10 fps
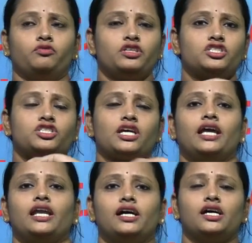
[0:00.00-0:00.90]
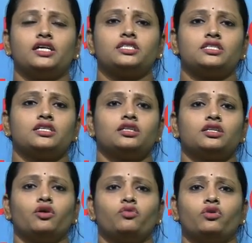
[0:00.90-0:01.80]
which tell us
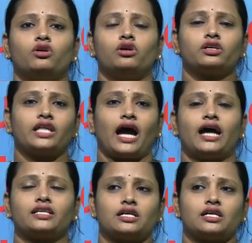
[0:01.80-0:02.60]
the work that